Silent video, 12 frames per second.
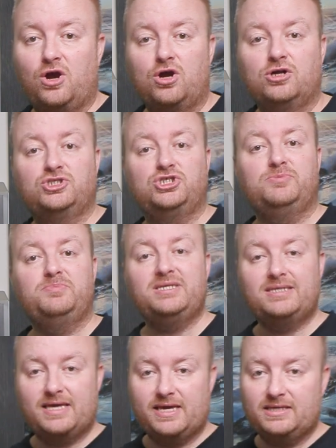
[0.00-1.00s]

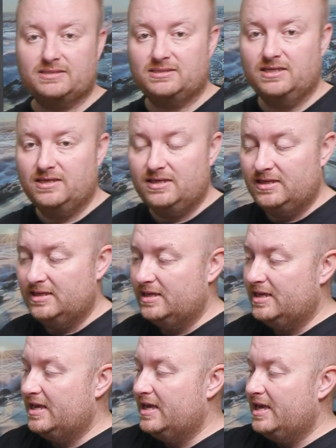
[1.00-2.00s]
RGB case.
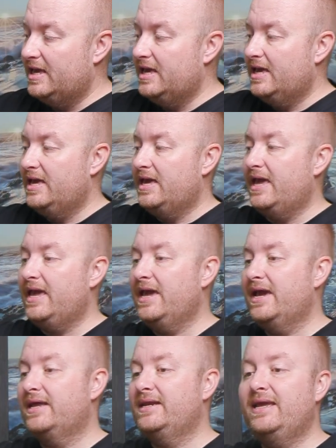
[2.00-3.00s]

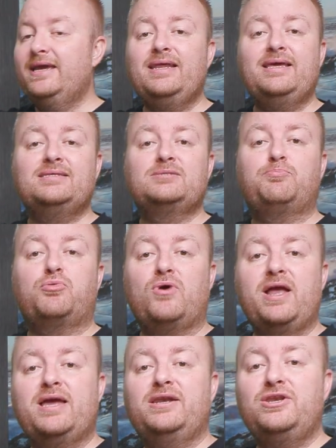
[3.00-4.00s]
And it is
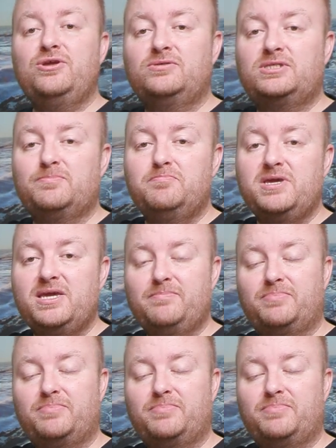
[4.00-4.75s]
brand new to me,